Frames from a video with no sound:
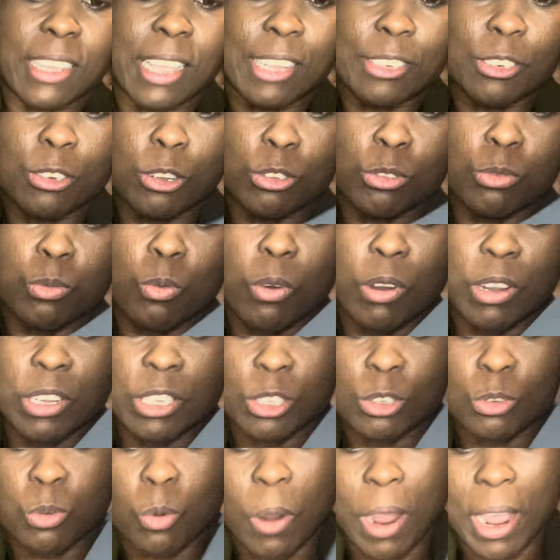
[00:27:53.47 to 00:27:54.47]
I just wore it
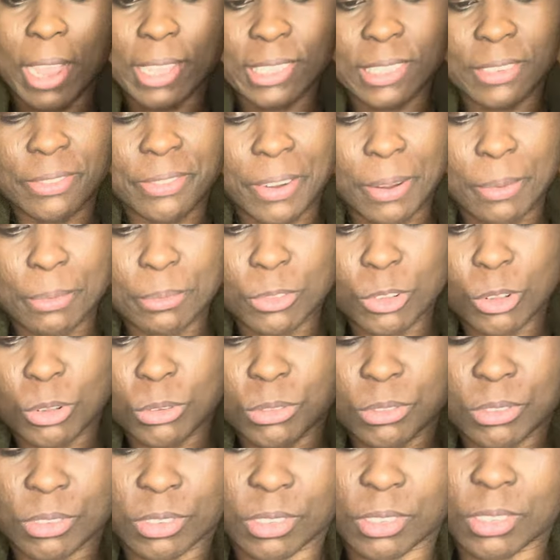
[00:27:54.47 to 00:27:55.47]
twice, if I'm
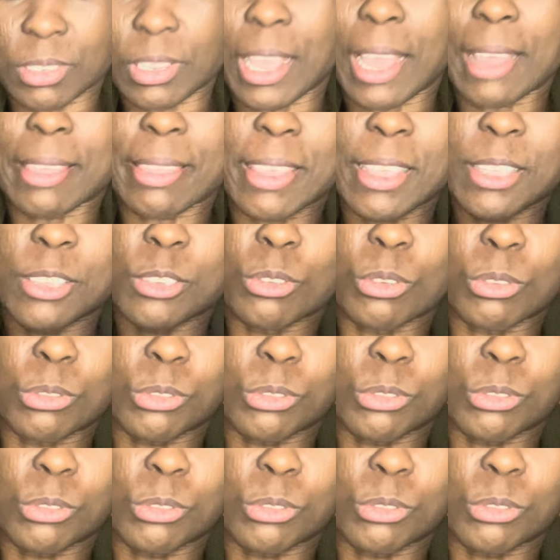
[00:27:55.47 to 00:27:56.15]
not, I think so,